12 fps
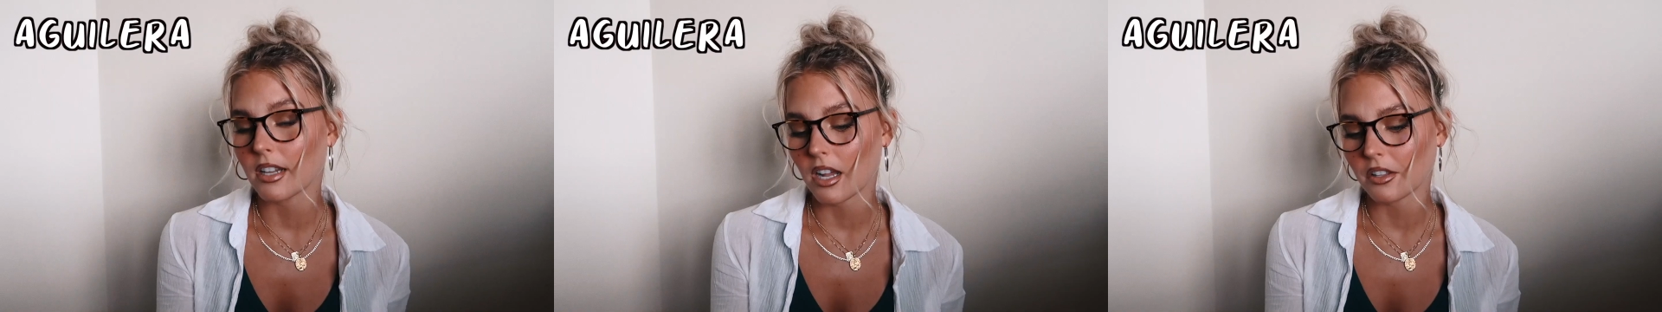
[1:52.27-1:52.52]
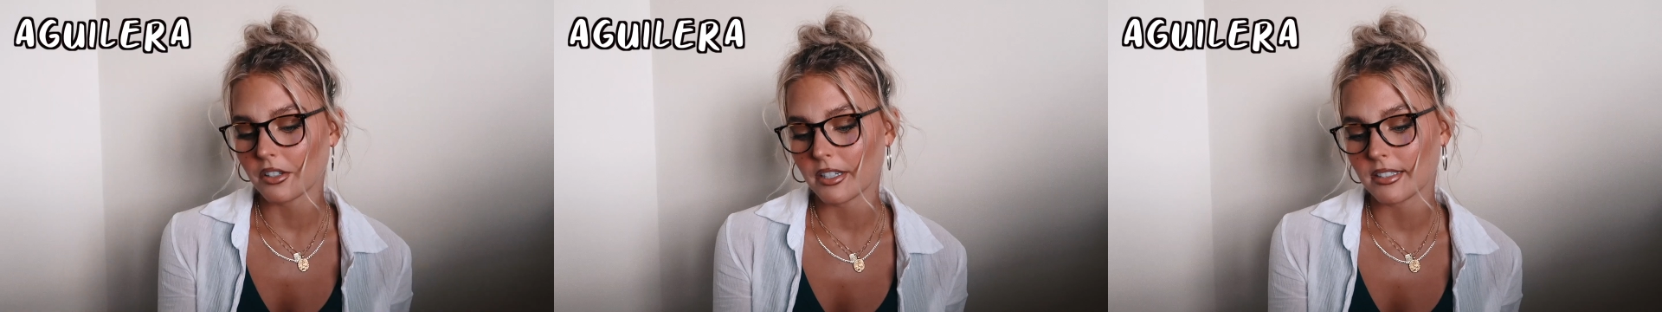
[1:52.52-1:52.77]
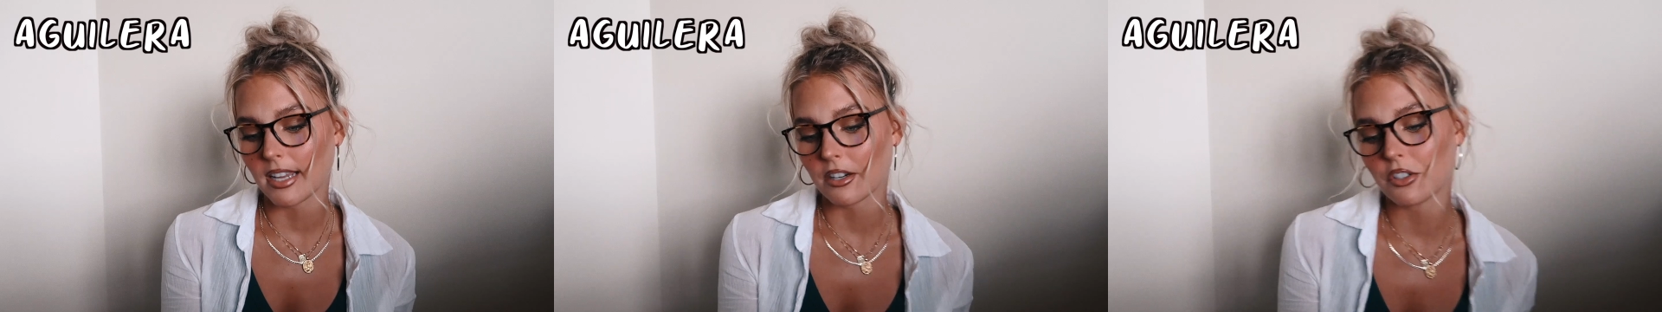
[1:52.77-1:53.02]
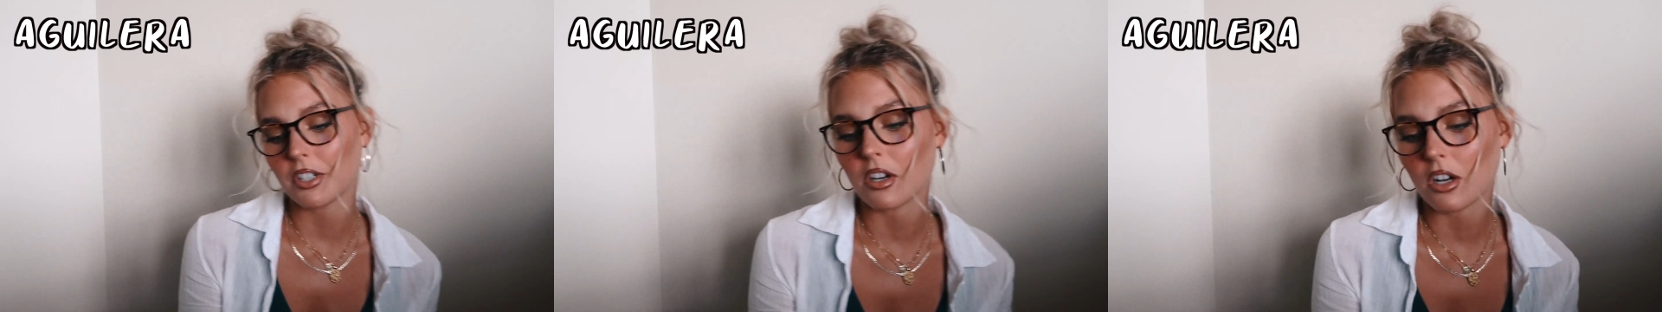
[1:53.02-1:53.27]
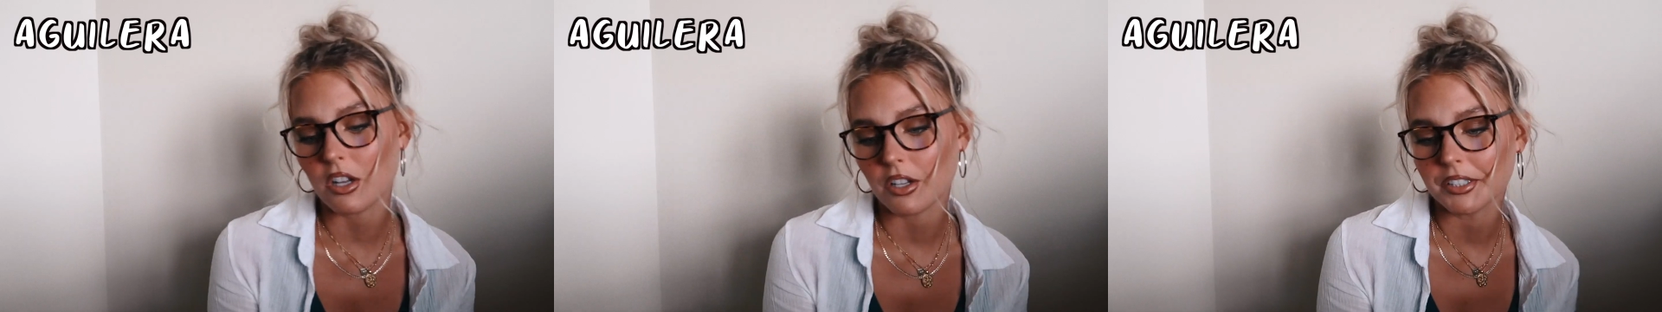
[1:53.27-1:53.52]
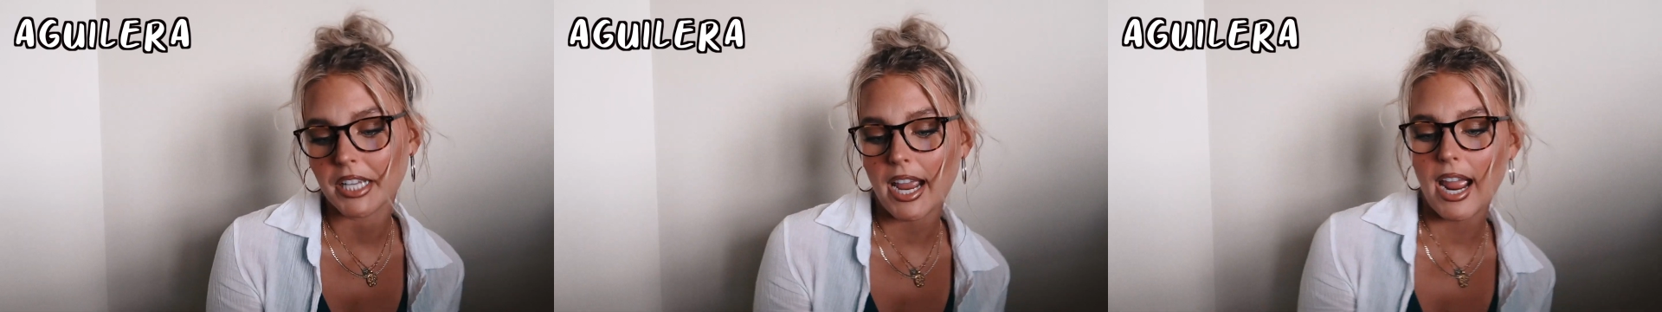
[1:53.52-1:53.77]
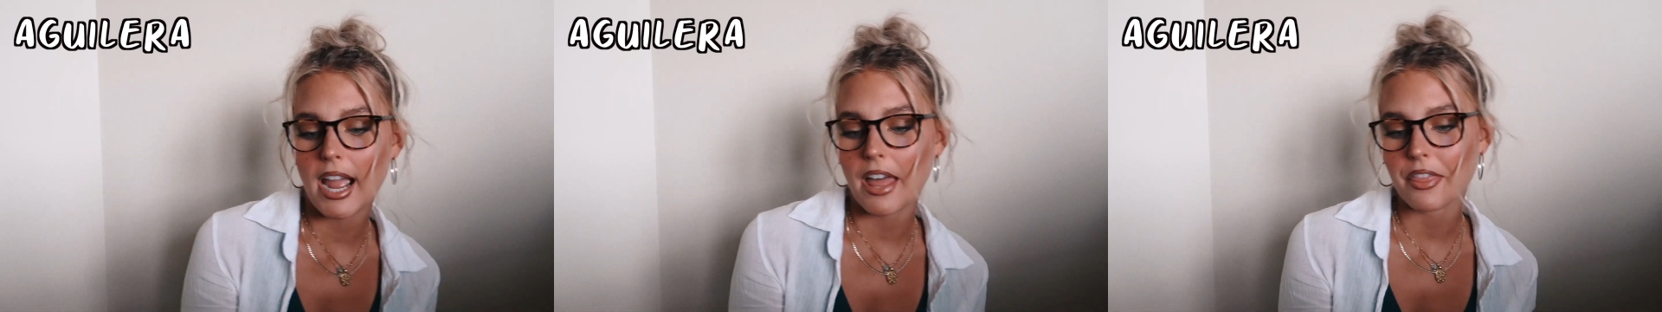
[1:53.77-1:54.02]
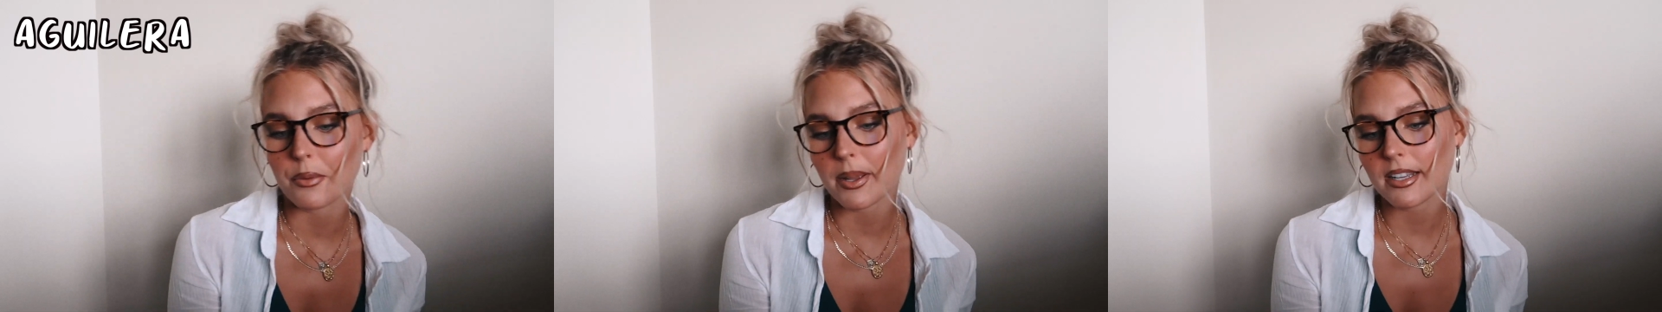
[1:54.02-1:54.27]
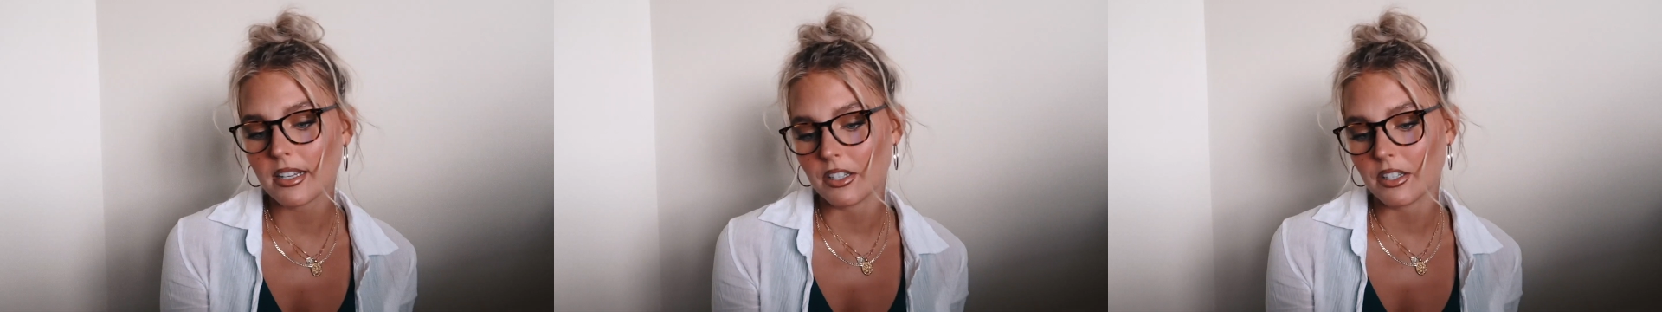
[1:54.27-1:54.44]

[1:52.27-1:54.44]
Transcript: The color is actually called Hathaway.